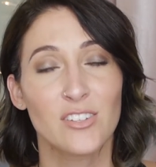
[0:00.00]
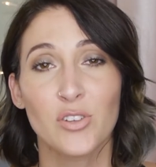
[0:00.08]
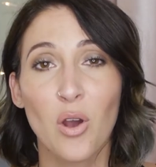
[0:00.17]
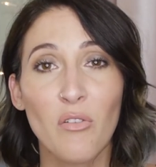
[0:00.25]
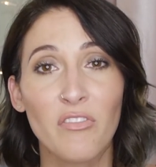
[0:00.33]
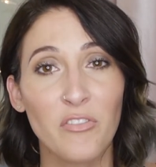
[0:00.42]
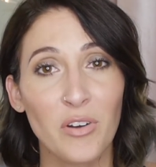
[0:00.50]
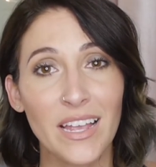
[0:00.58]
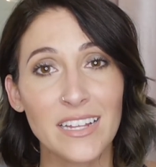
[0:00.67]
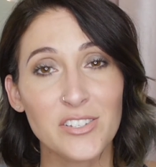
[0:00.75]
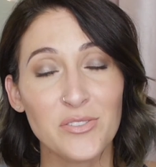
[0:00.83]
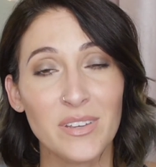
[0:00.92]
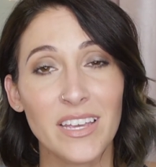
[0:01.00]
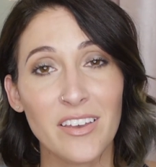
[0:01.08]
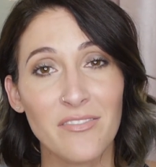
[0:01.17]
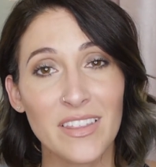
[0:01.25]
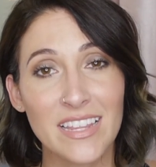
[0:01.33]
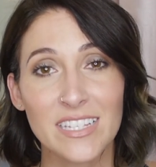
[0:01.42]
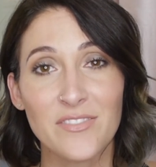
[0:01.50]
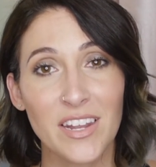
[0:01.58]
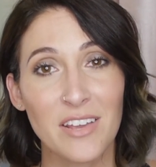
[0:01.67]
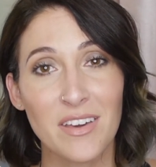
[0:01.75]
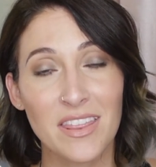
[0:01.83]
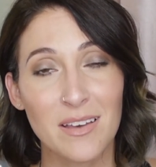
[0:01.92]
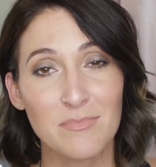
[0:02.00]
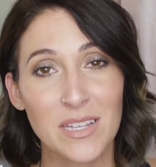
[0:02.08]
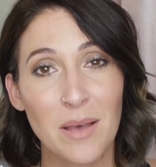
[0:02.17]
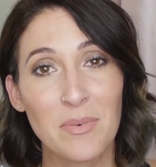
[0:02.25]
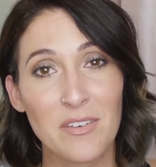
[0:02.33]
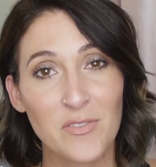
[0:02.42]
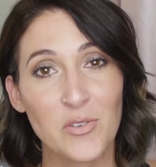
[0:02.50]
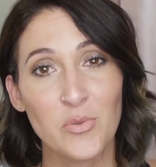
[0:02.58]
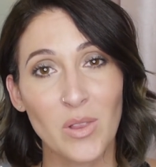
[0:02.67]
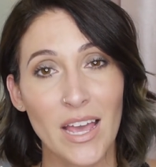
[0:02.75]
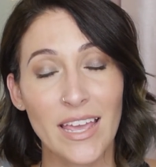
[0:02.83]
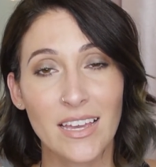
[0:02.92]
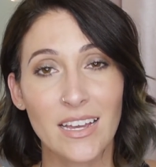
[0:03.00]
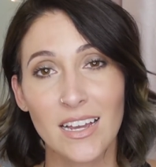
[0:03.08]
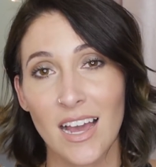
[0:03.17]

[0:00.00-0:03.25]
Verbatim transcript: don't forget to give this video a thumbs up if you like